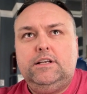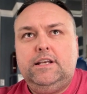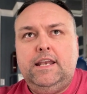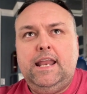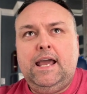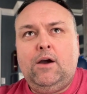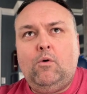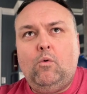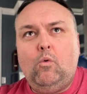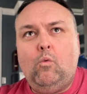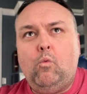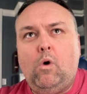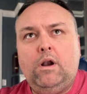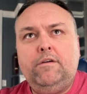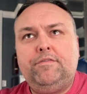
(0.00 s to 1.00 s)
Now,
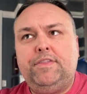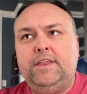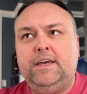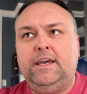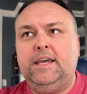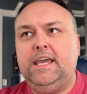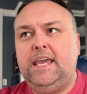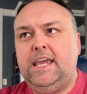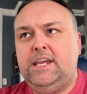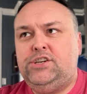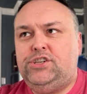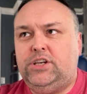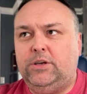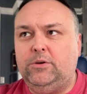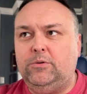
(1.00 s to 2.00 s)
one of the
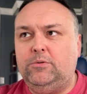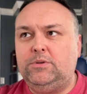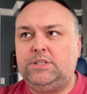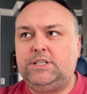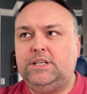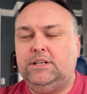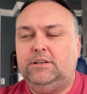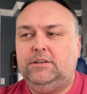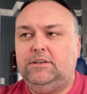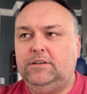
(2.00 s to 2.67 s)
issues